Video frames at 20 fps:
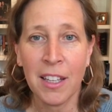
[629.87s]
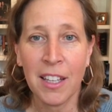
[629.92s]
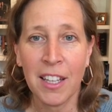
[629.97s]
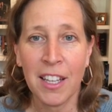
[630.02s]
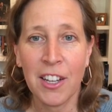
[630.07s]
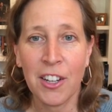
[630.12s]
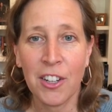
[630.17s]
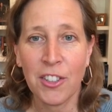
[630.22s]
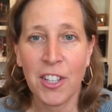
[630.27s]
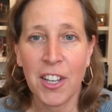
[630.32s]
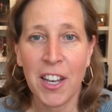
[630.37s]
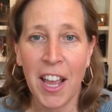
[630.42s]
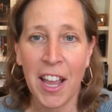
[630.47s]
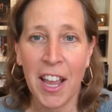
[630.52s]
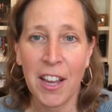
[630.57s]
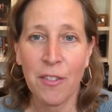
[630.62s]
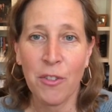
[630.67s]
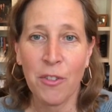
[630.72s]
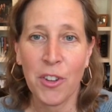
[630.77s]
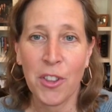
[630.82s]
here today
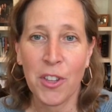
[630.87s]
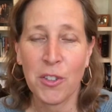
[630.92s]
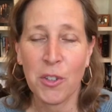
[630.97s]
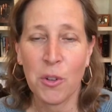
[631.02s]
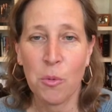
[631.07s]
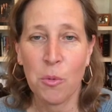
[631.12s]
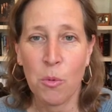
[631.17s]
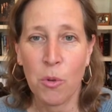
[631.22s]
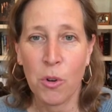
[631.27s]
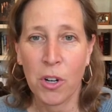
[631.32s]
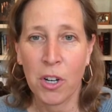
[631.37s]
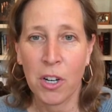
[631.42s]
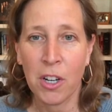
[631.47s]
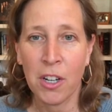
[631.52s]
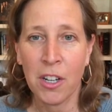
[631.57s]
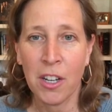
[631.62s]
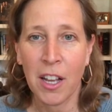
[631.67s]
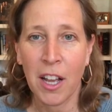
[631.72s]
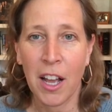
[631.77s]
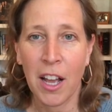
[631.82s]
and for this award.